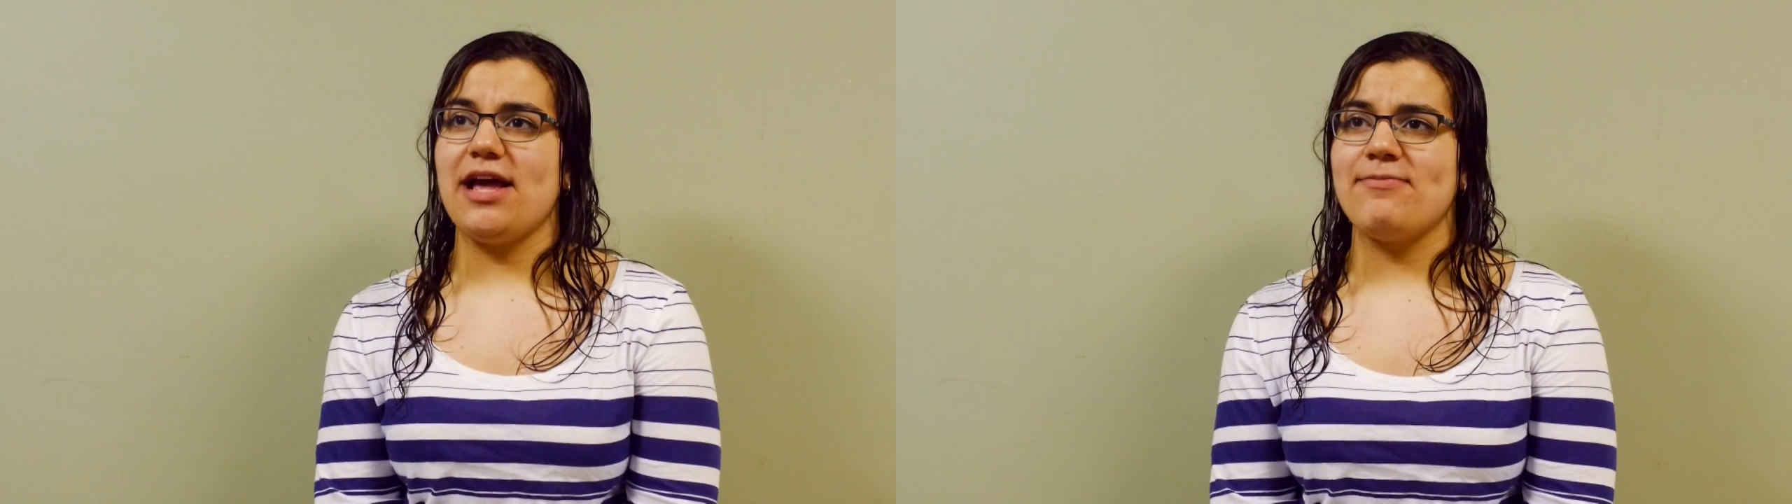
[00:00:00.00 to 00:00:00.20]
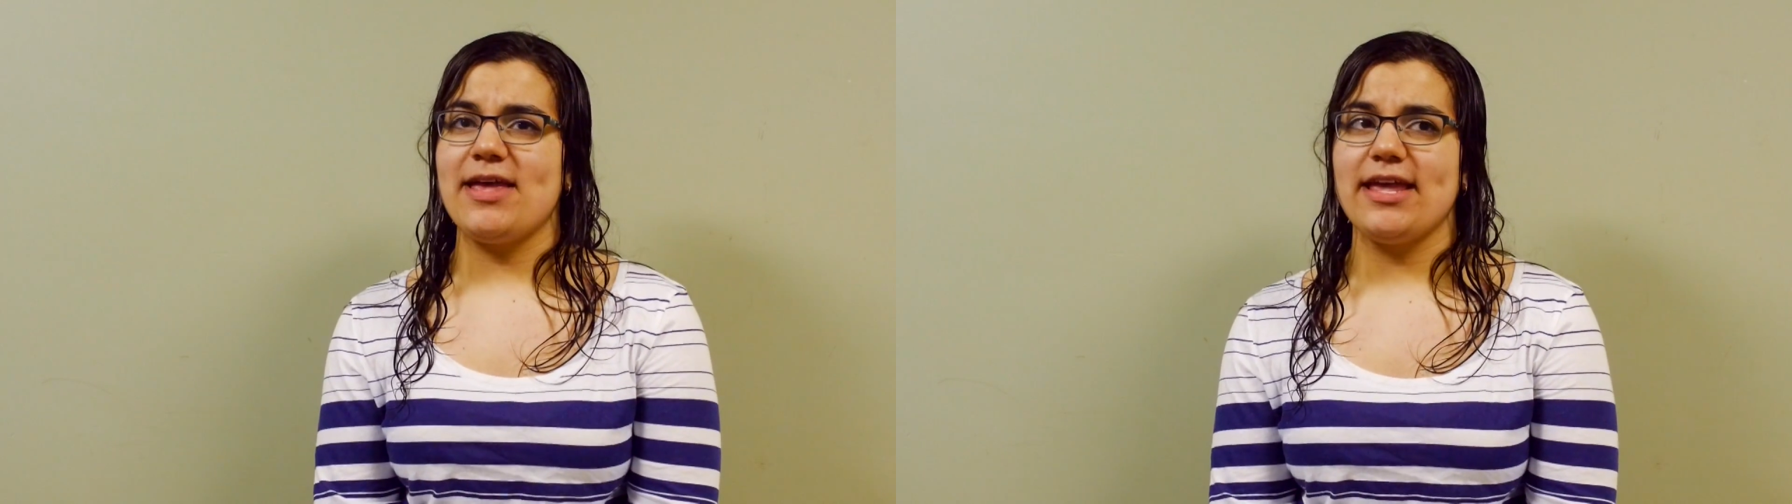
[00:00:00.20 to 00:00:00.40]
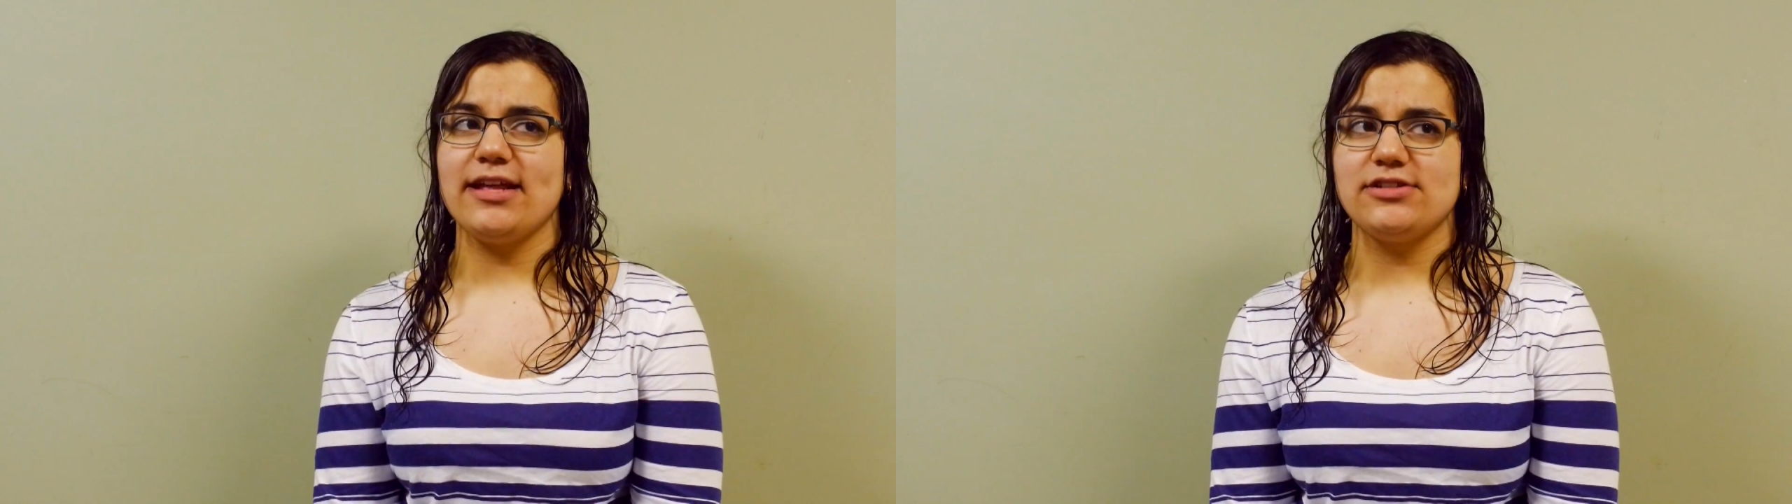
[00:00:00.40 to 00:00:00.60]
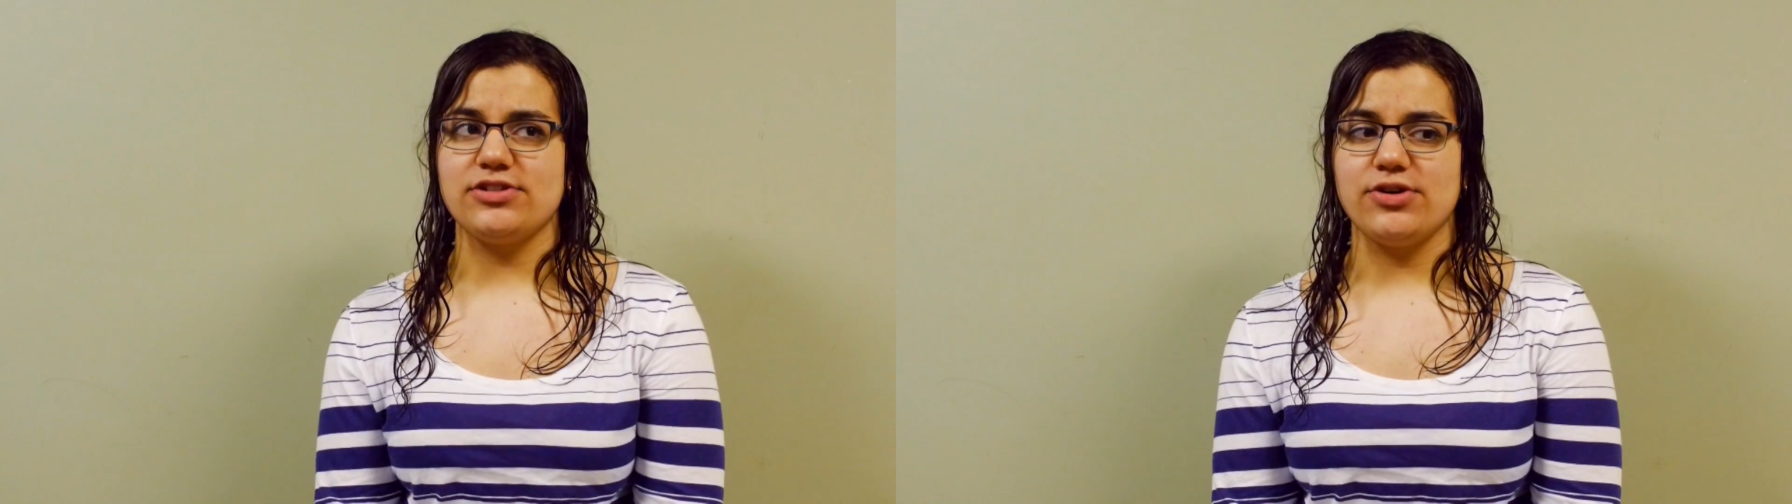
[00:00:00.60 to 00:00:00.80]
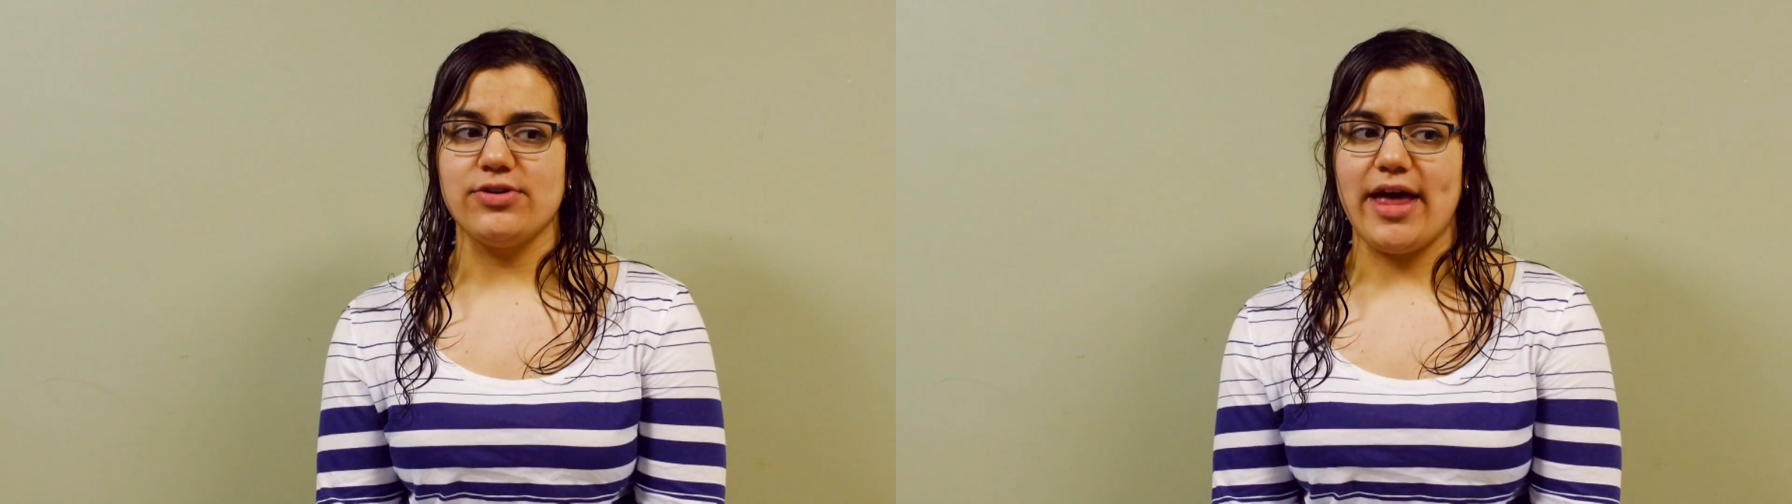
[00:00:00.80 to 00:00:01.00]
I make it
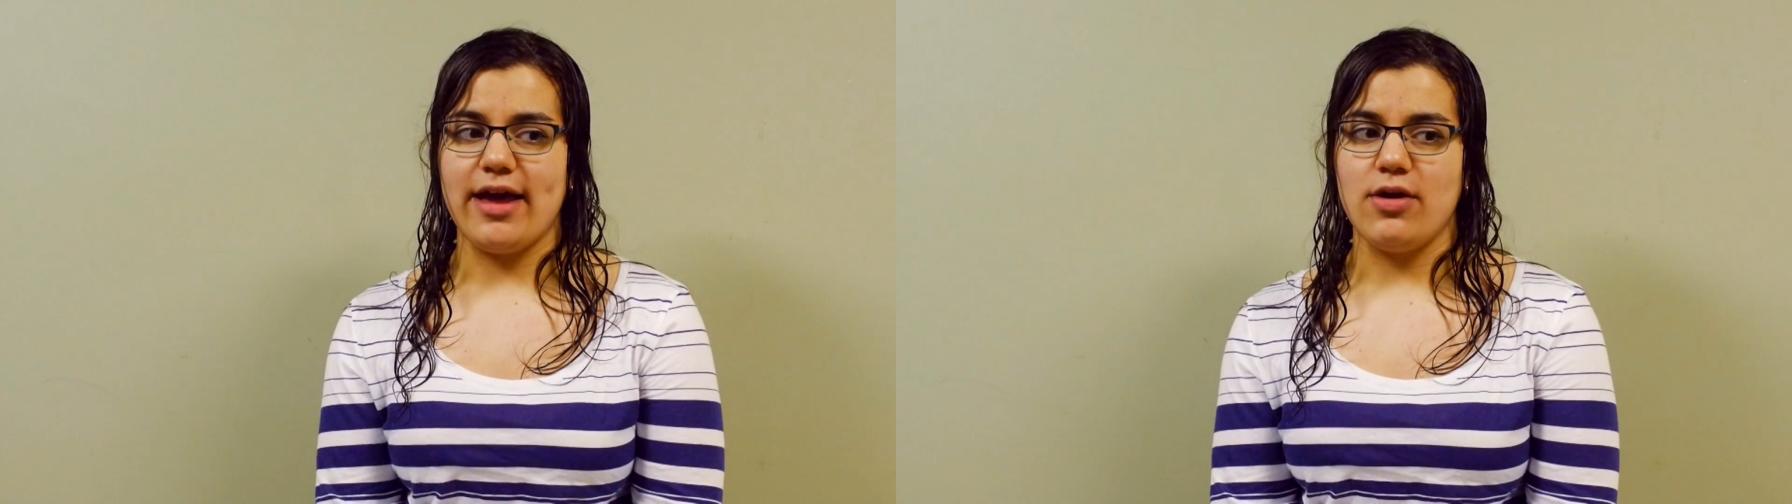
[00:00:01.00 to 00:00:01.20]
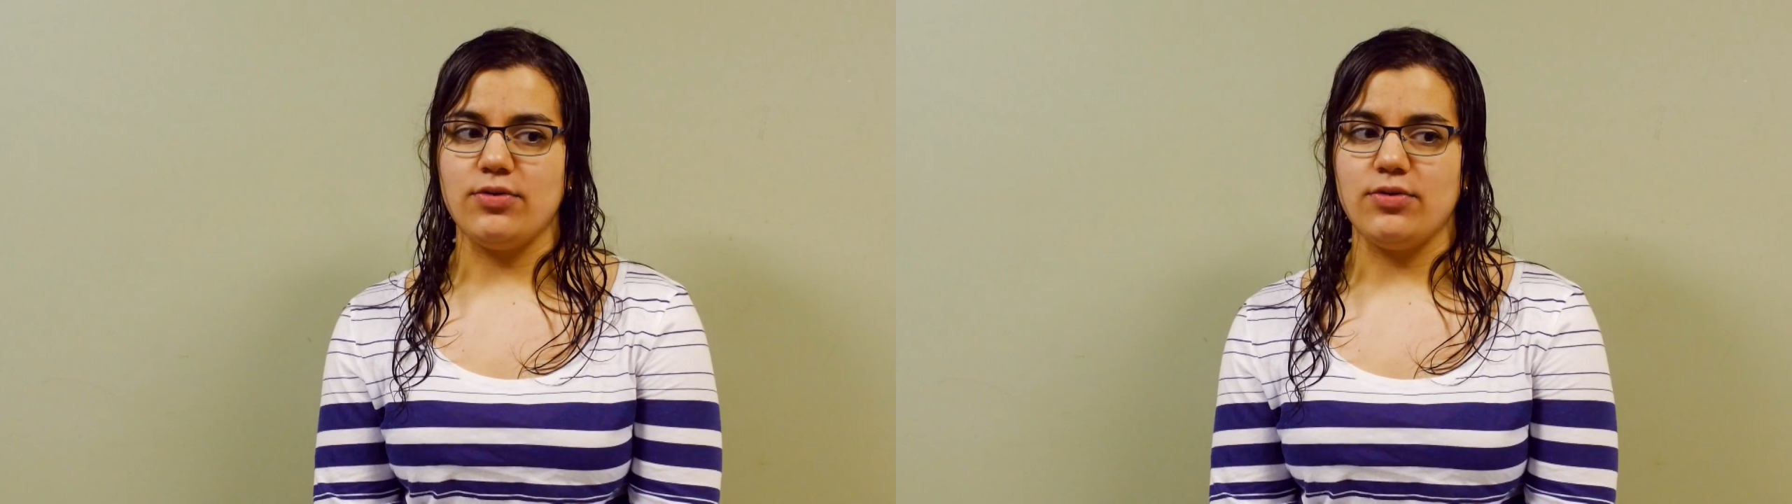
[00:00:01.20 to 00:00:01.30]
so that